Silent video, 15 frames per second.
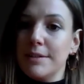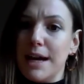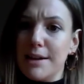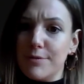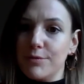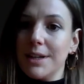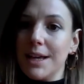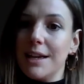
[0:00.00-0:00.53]

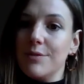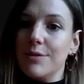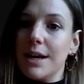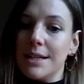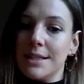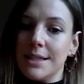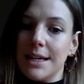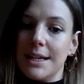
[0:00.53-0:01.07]
advocate for
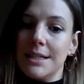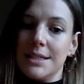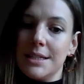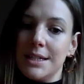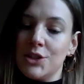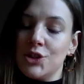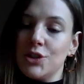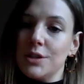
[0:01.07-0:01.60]
SEND
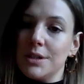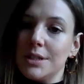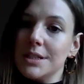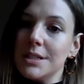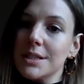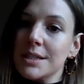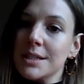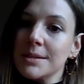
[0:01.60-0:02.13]

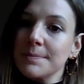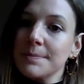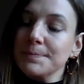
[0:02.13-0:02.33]
students?